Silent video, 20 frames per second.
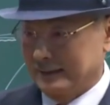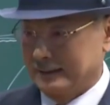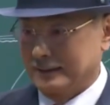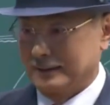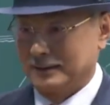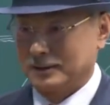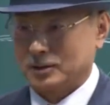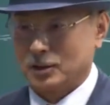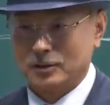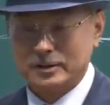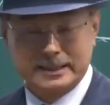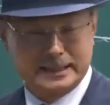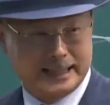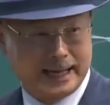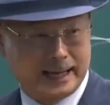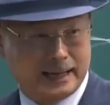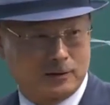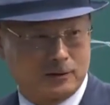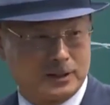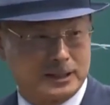all
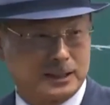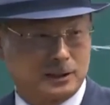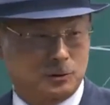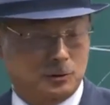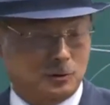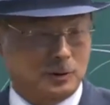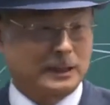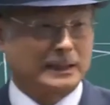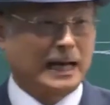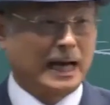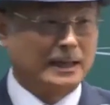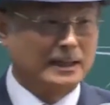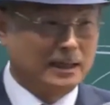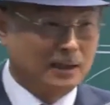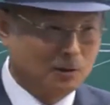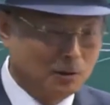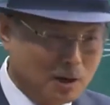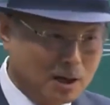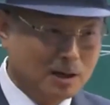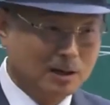over the world.
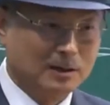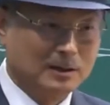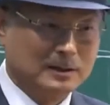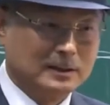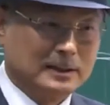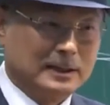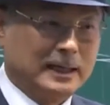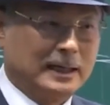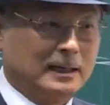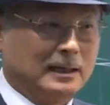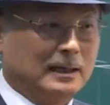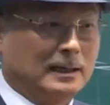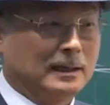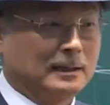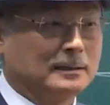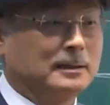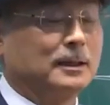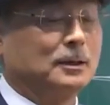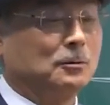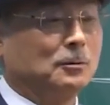This will
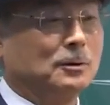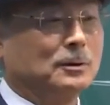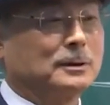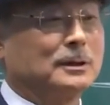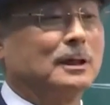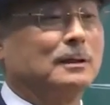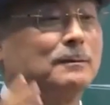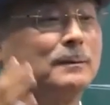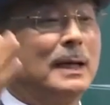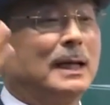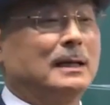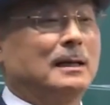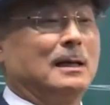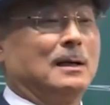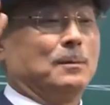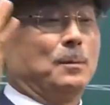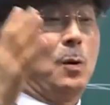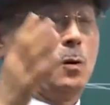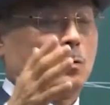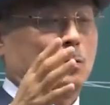serve as an important
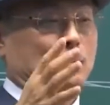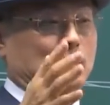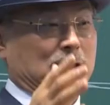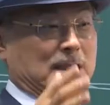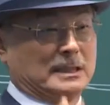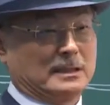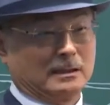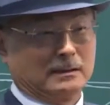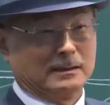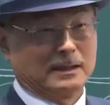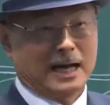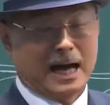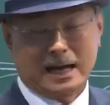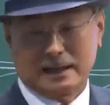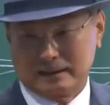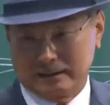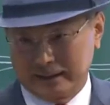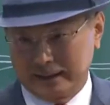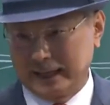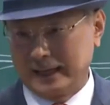part in
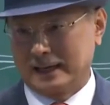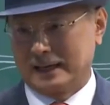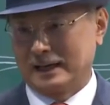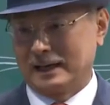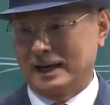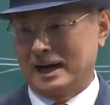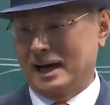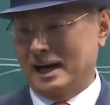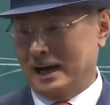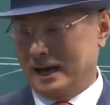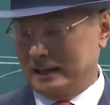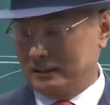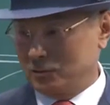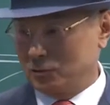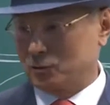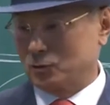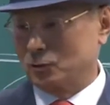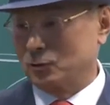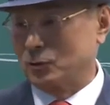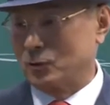proclaiming the
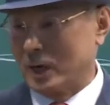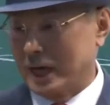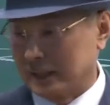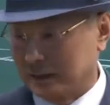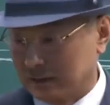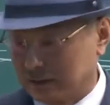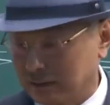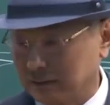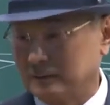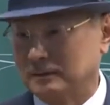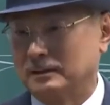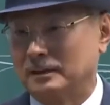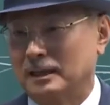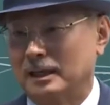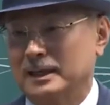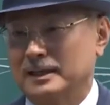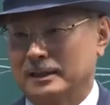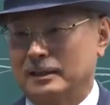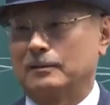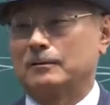gospel.
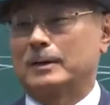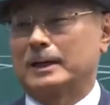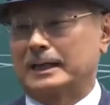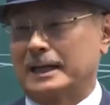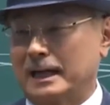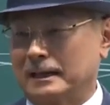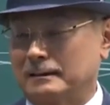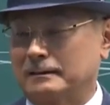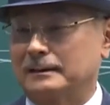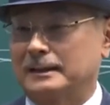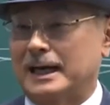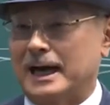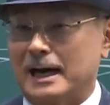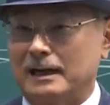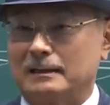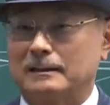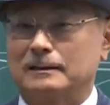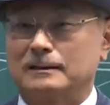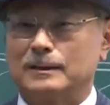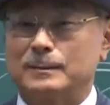Ararat Mountain
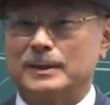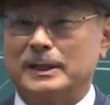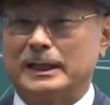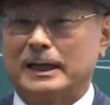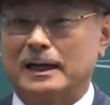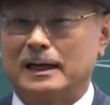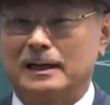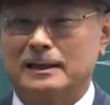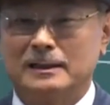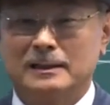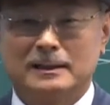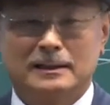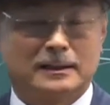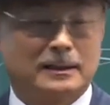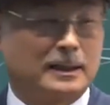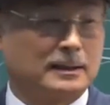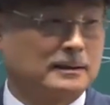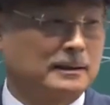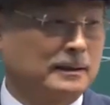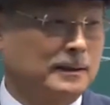
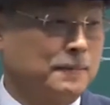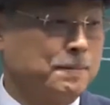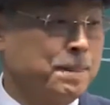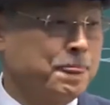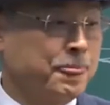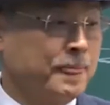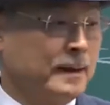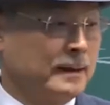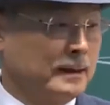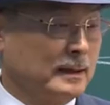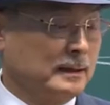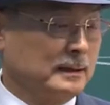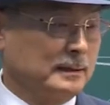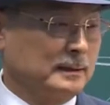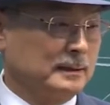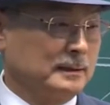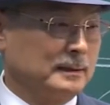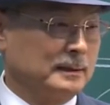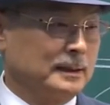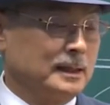is actually
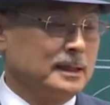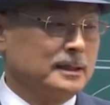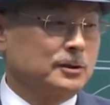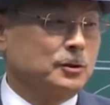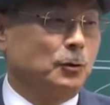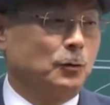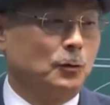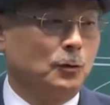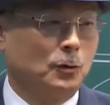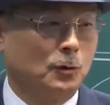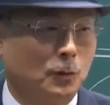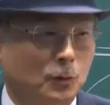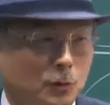5,200